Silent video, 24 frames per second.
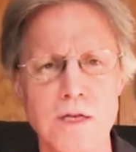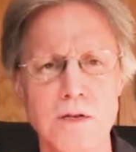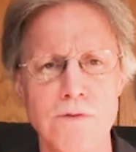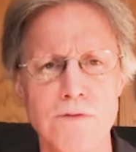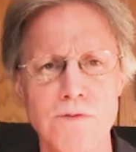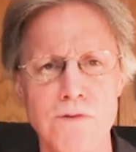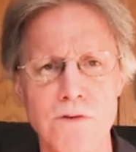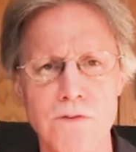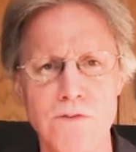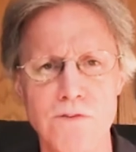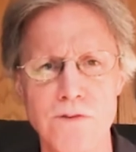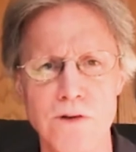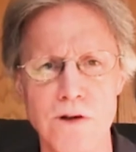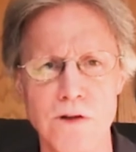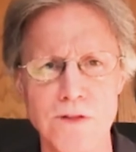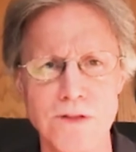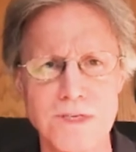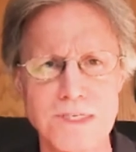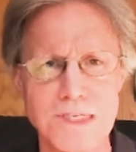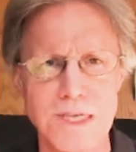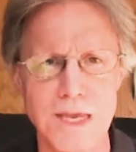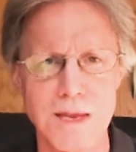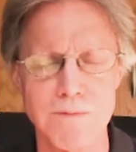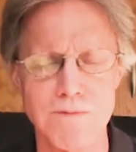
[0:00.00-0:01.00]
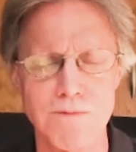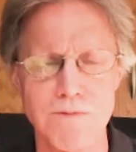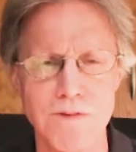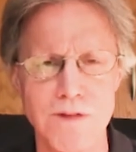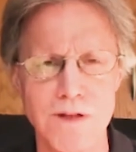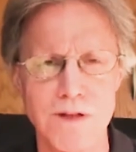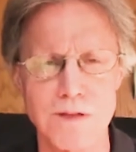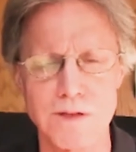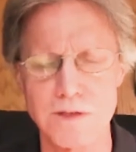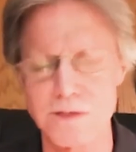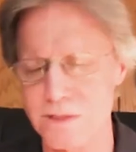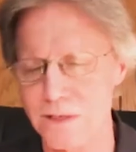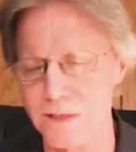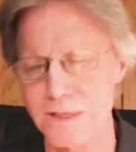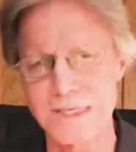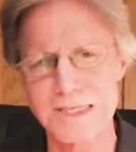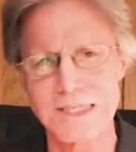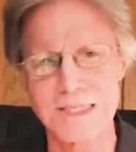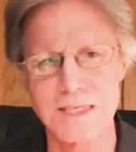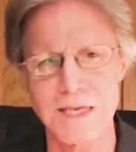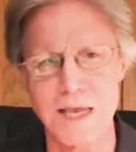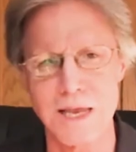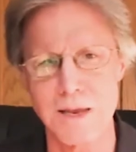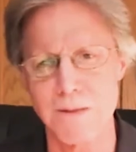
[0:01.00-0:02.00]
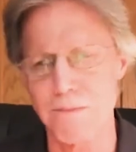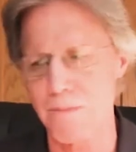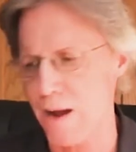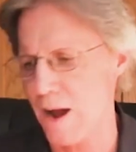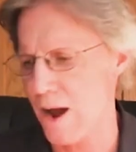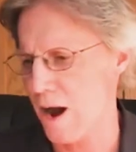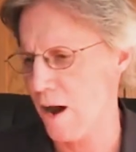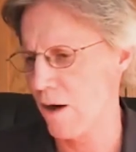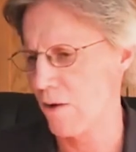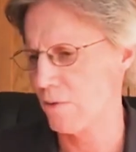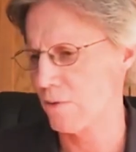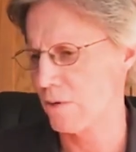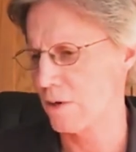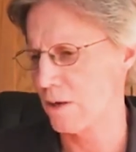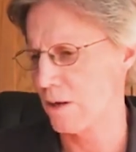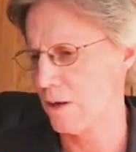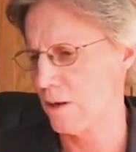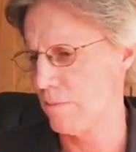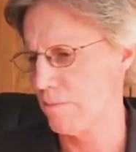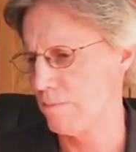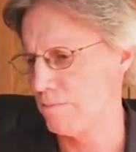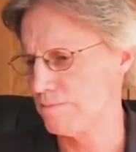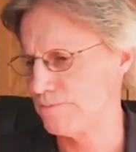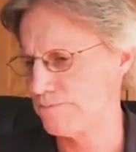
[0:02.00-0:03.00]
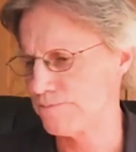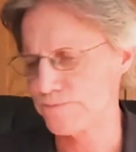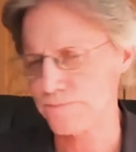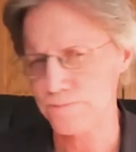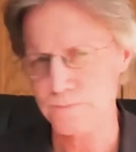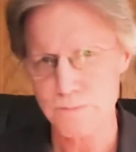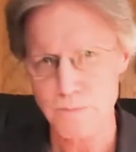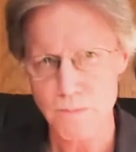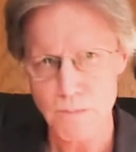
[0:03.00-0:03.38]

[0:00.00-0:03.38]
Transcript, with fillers: to fulfill the same feelings and the same outcome.